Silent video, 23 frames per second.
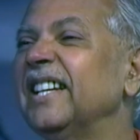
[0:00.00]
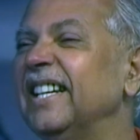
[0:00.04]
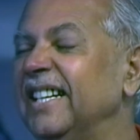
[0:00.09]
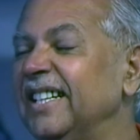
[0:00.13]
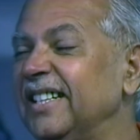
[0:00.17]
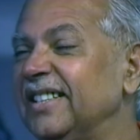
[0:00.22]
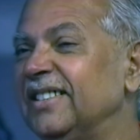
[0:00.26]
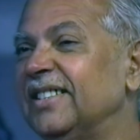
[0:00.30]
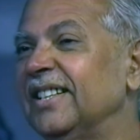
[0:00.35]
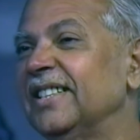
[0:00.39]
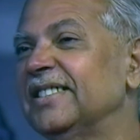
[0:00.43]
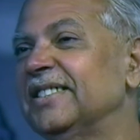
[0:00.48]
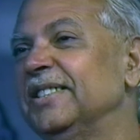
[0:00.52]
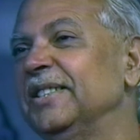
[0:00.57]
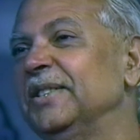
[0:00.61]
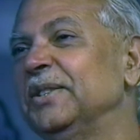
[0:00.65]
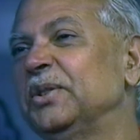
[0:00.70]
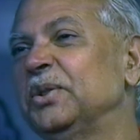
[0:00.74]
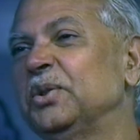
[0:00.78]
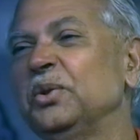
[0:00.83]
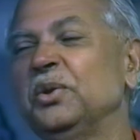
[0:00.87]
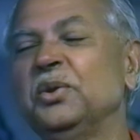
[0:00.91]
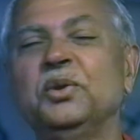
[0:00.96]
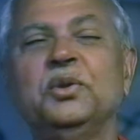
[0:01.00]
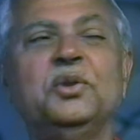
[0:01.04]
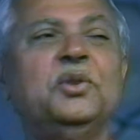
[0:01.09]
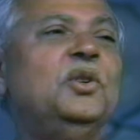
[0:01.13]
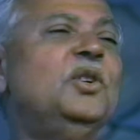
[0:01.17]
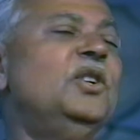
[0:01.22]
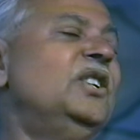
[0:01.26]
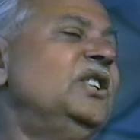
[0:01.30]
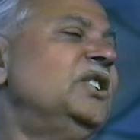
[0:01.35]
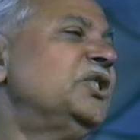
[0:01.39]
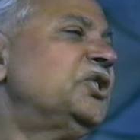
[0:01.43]
enters
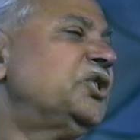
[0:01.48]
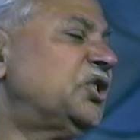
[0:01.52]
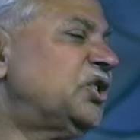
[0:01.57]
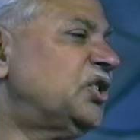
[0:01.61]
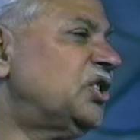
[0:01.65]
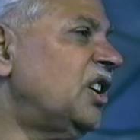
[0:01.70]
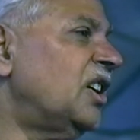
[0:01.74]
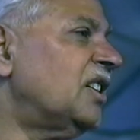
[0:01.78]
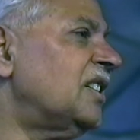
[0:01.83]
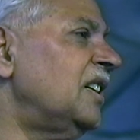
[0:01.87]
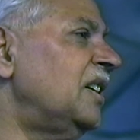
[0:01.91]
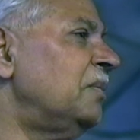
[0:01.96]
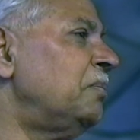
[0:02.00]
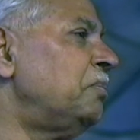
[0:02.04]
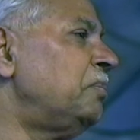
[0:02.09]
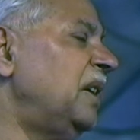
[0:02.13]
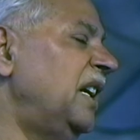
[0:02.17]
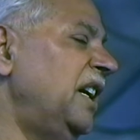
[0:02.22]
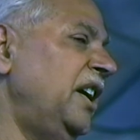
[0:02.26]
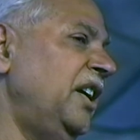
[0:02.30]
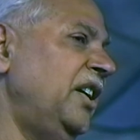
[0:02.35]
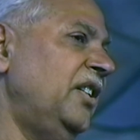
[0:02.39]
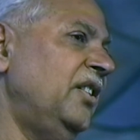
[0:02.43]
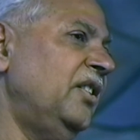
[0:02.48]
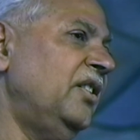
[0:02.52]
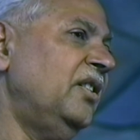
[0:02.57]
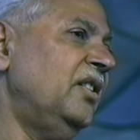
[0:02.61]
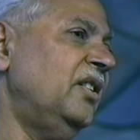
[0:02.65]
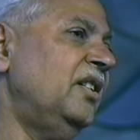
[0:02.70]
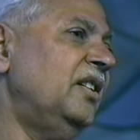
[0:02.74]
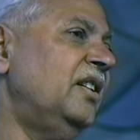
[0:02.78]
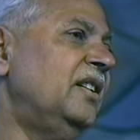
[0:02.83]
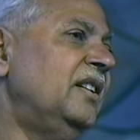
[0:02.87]
into subtle plane